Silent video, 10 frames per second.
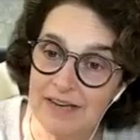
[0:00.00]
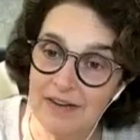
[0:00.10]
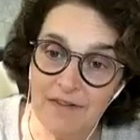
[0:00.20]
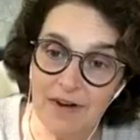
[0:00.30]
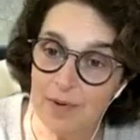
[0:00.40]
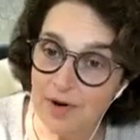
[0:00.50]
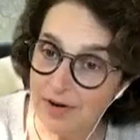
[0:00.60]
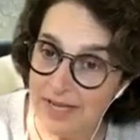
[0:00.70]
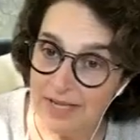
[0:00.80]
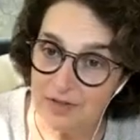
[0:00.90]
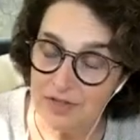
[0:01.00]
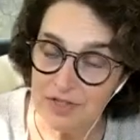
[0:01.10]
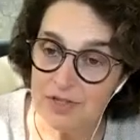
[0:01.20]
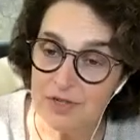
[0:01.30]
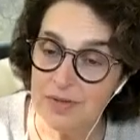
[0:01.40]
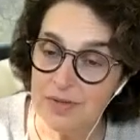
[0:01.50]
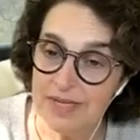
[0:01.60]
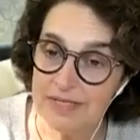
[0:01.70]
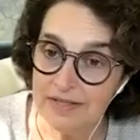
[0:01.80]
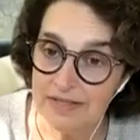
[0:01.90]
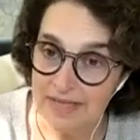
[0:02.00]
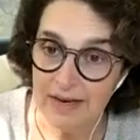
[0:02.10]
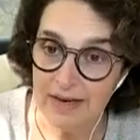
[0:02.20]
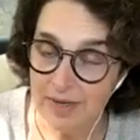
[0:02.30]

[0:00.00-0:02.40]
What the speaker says: Dana-Farber Cancer Institute in the adult side.